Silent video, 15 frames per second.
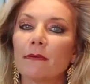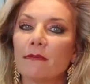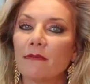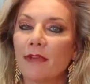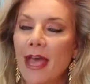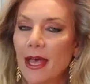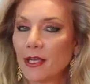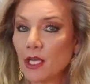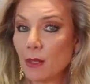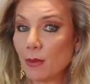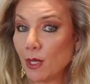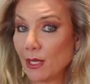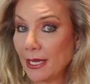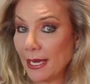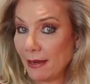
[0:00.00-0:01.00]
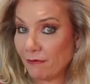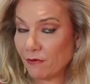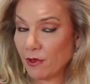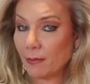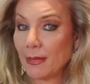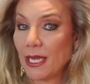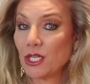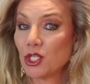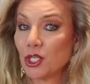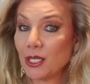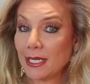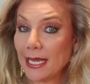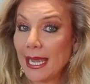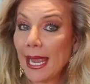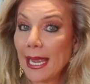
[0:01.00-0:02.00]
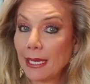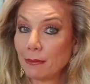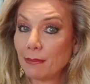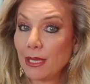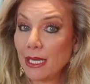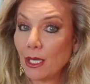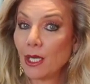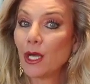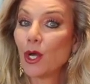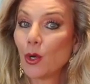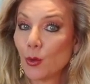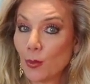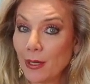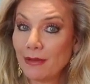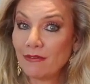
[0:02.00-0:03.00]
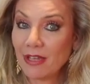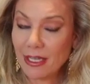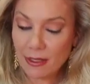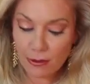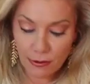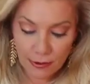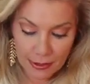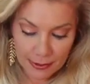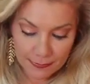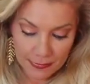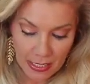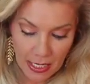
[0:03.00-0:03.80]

valuable information can be revealed.